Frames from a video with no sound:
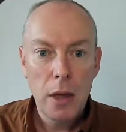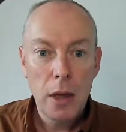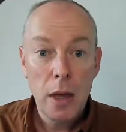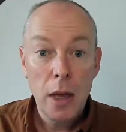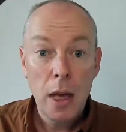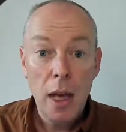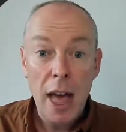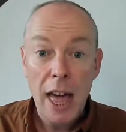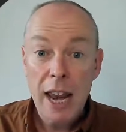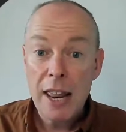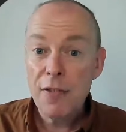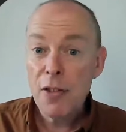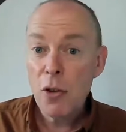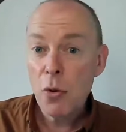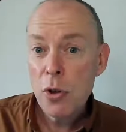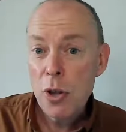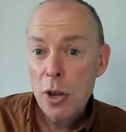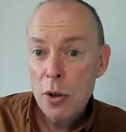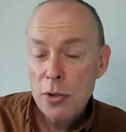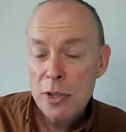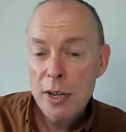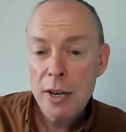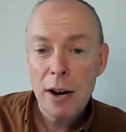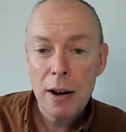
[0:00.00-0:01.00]
And if you're
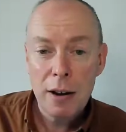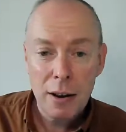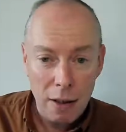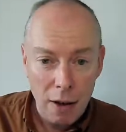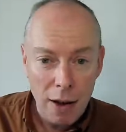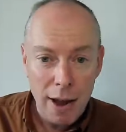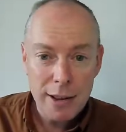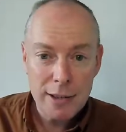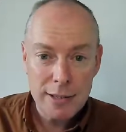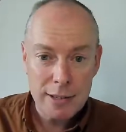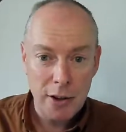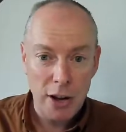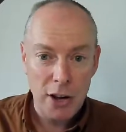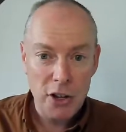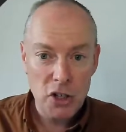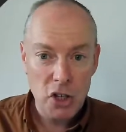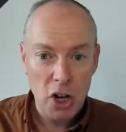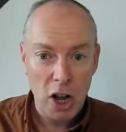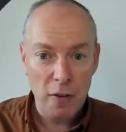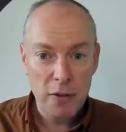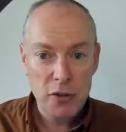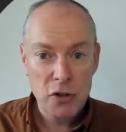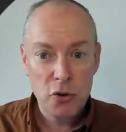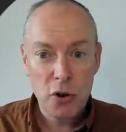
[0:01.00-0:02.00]
using client-side
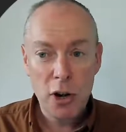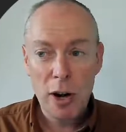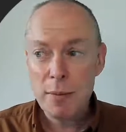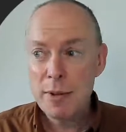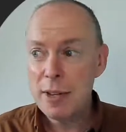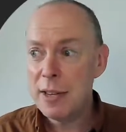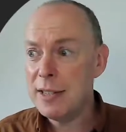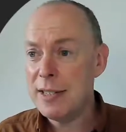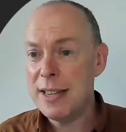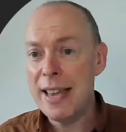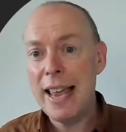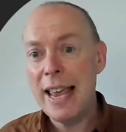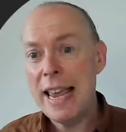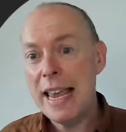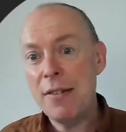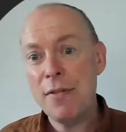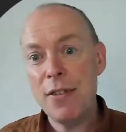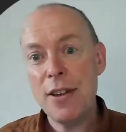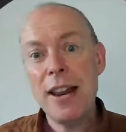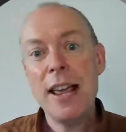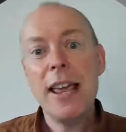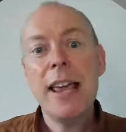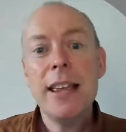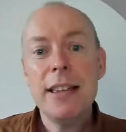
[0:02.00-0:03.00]
JavaScript, it's
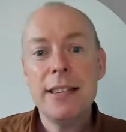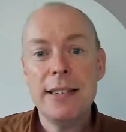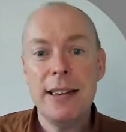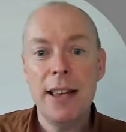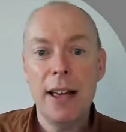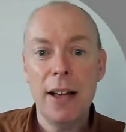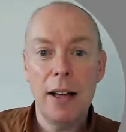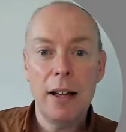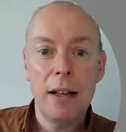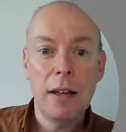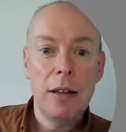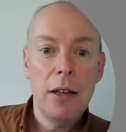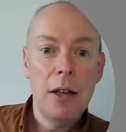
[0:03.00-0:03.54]
even easier